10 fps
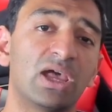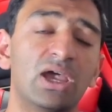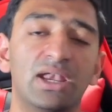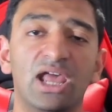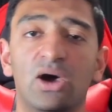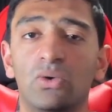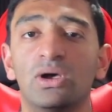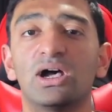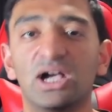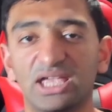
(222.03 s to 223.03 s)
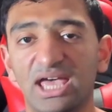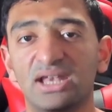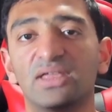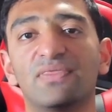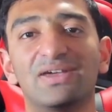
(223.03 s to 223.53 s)
Now, again,
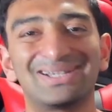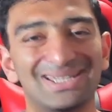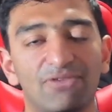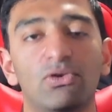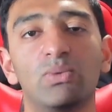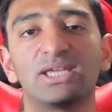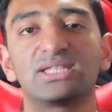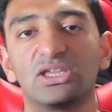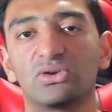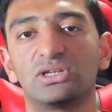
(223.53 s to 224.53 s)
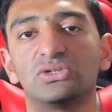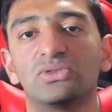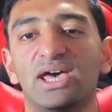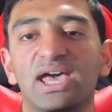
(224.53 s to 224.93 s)
there are several ways that you could do that,